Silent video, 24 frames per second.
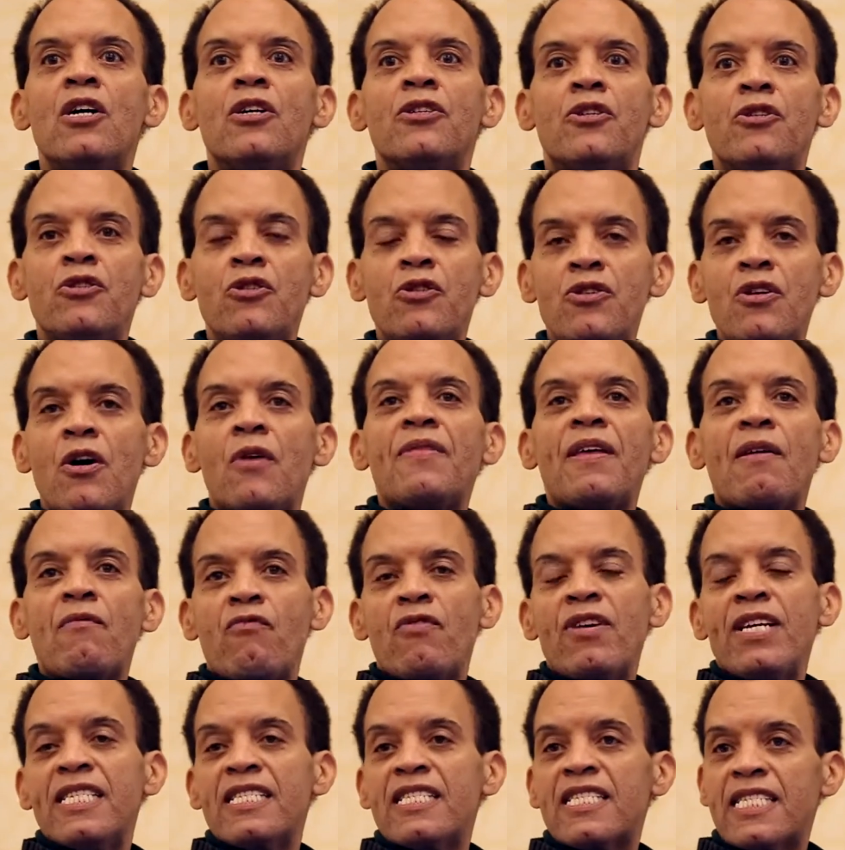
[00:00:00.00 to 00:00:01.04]
Do you know they
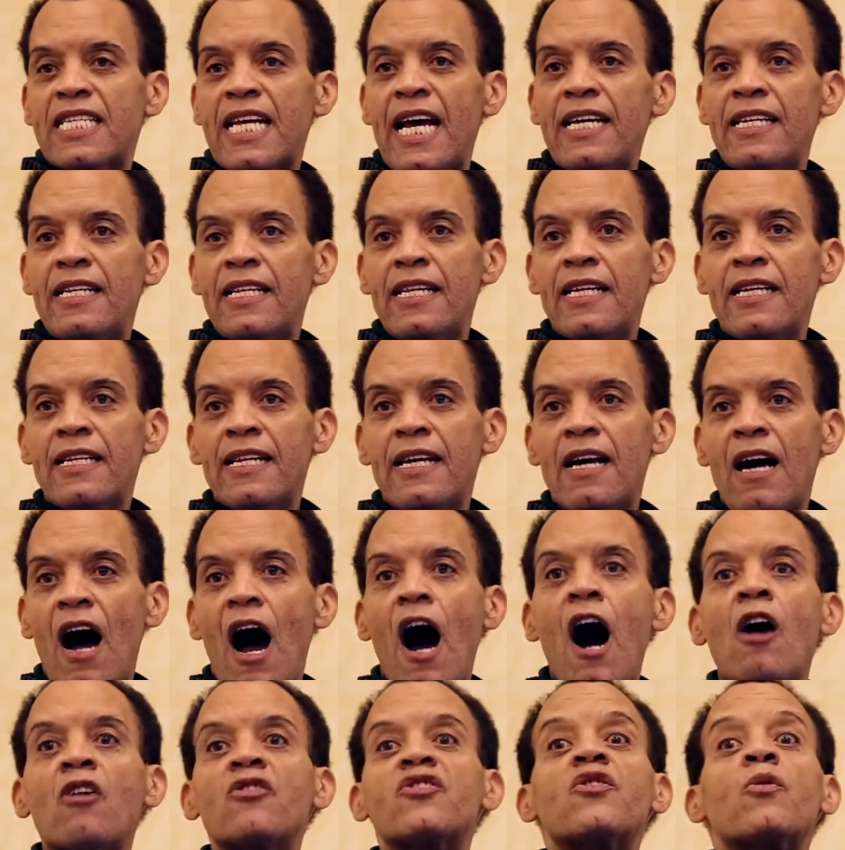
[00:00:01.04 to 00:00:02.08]
reinstated it?
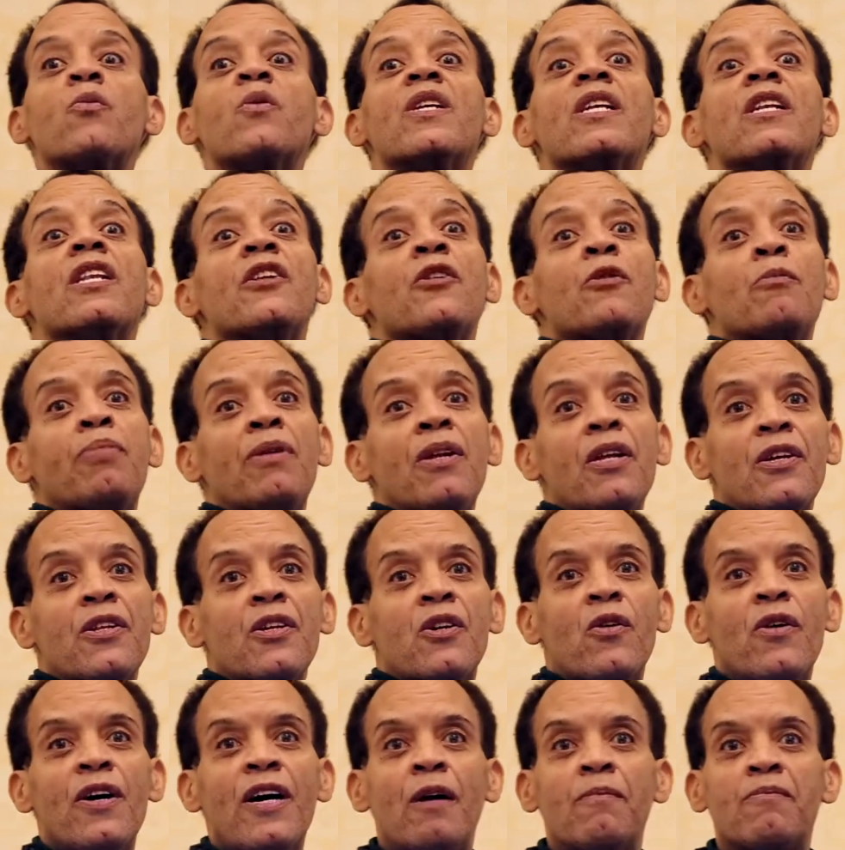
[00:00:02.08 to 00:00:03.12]
Also with a little
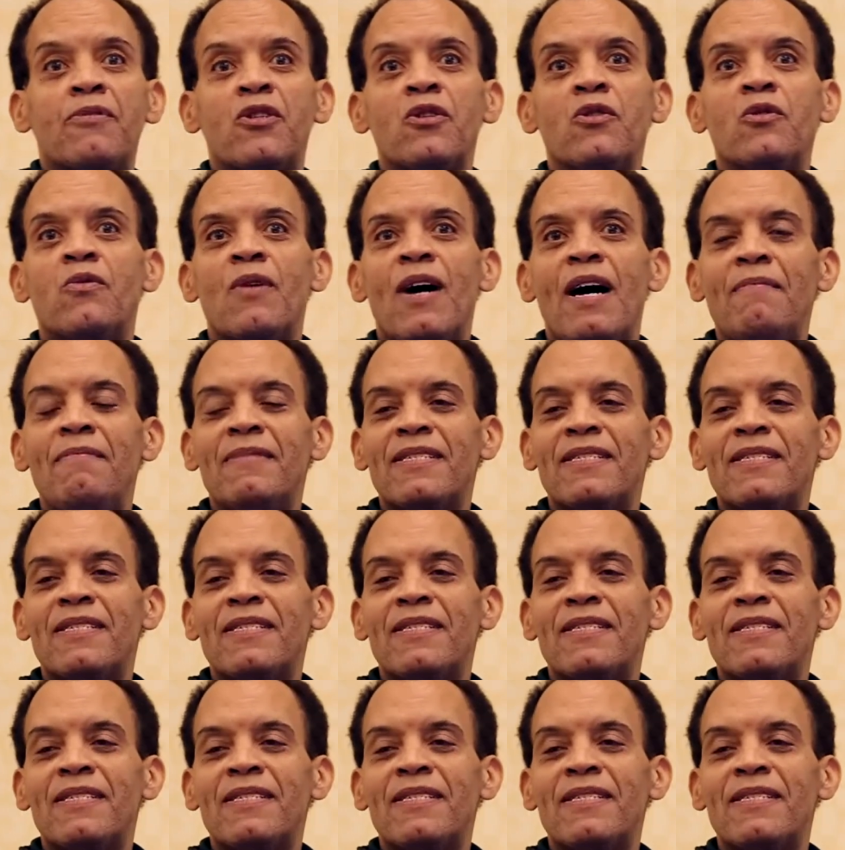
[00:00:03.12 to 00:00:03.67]
political help too, right?